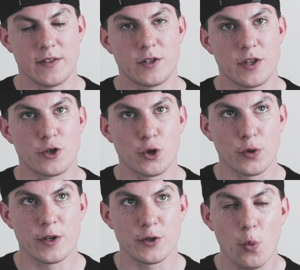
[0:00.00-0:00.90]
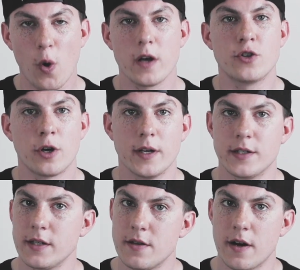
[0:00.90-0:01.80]
There's one
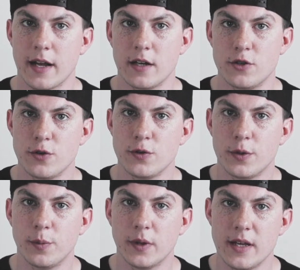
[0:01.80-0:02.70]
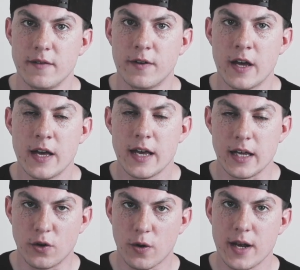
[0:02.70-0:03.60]
choice. Either I can choose to believe
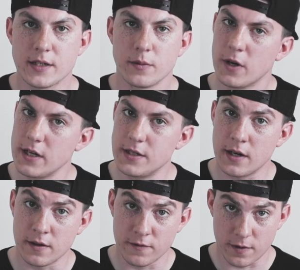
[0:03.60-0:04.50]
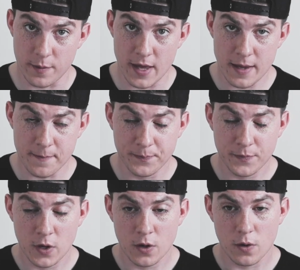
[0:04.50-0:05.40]
in Christ and what he's done for me,
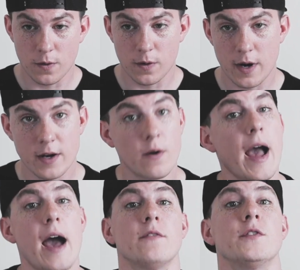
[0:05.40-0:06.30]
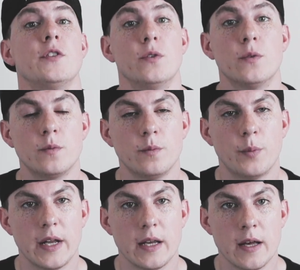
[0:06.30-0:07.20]
or I don't have to.
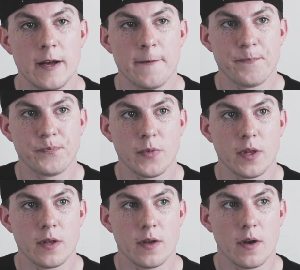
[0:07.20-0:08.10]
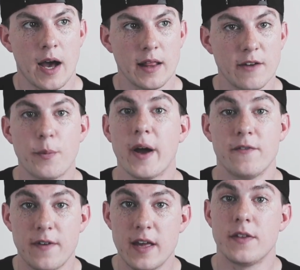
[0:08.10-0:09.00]
But I live by
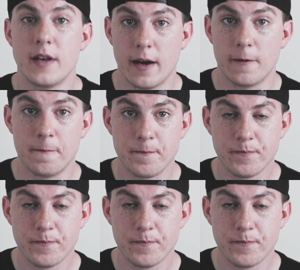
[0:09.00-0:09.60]
faith now.